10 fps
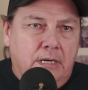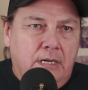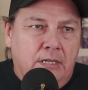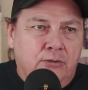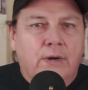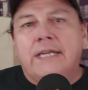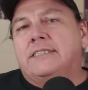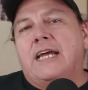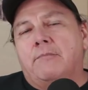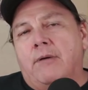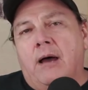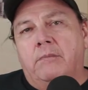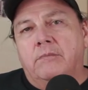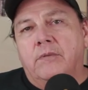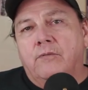addressed that
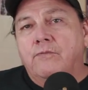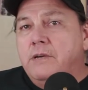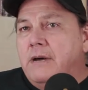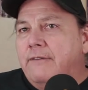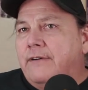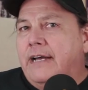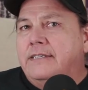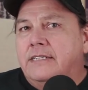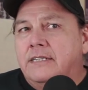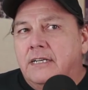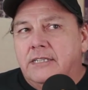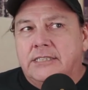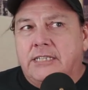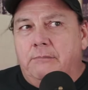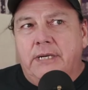problem, we might find that
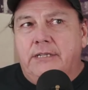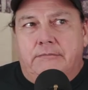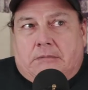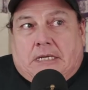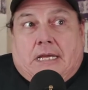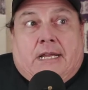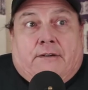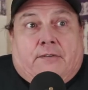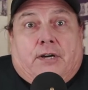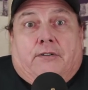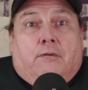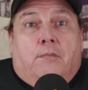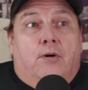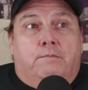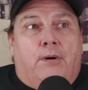somebody in a very
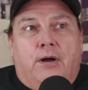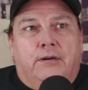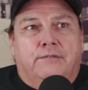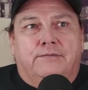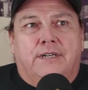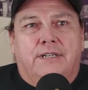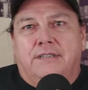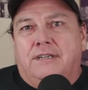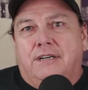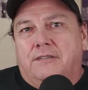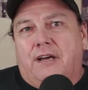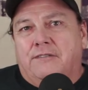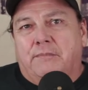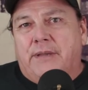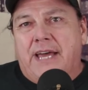remote part of
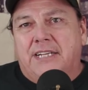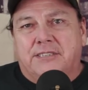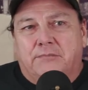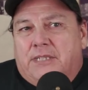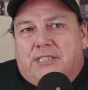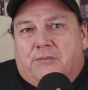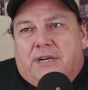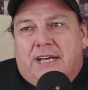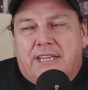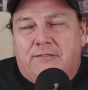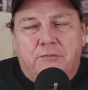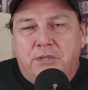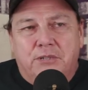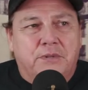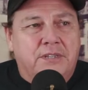the planet, someplace that we're not that
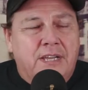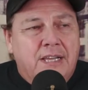familiar with,